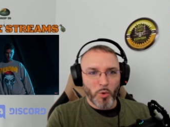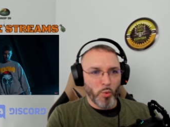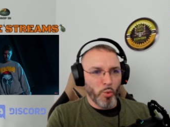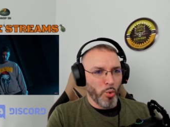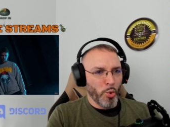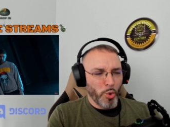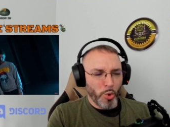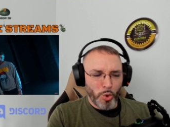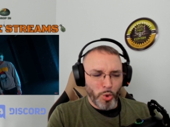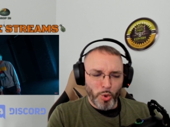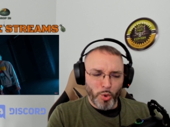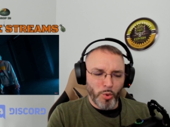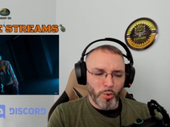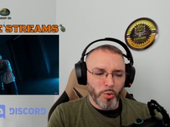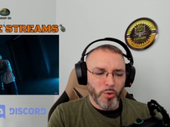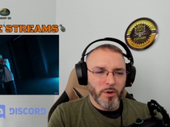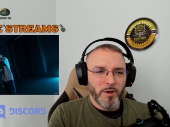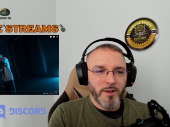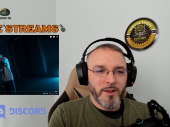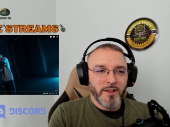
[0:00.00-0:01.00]
Yeah.
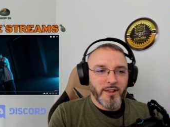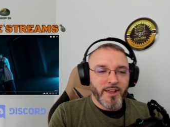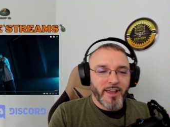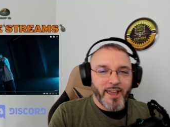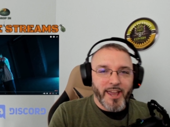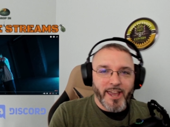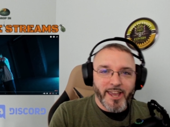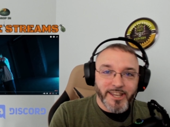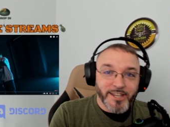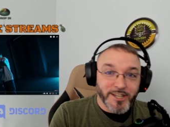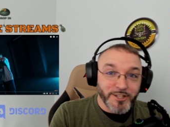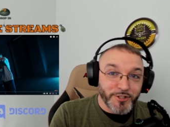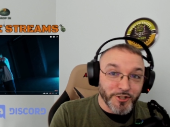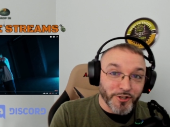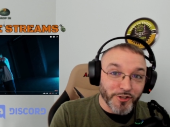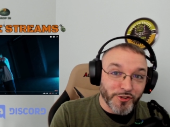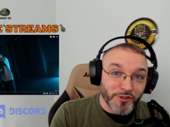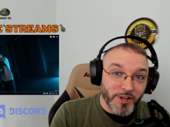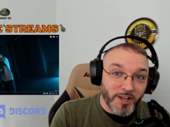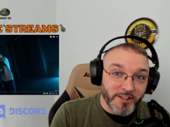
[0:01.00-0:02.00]
Hey, he took
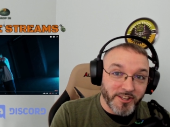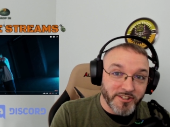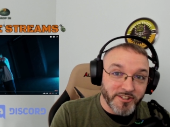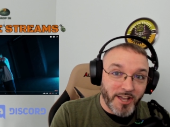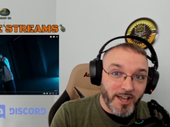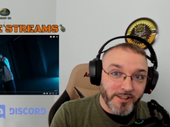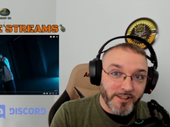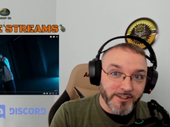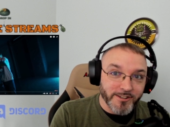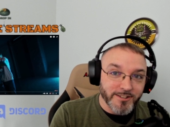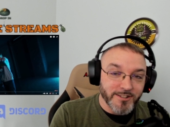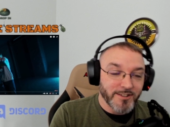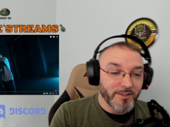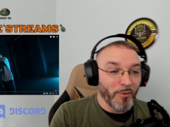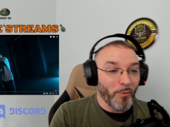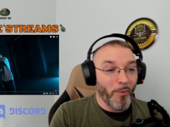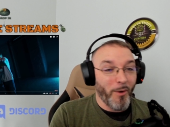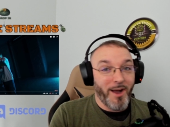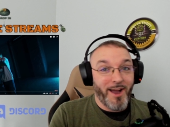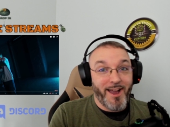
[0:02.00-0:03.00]
a shot at Dada.
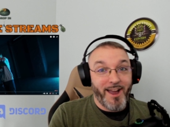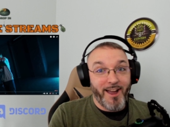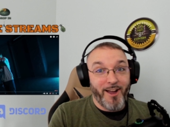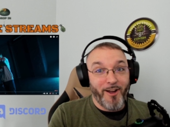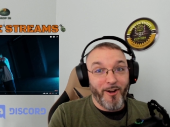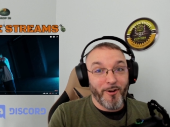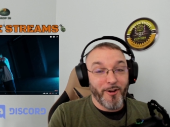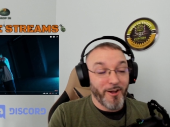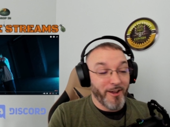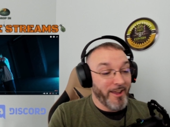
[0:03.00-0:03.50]
Wow.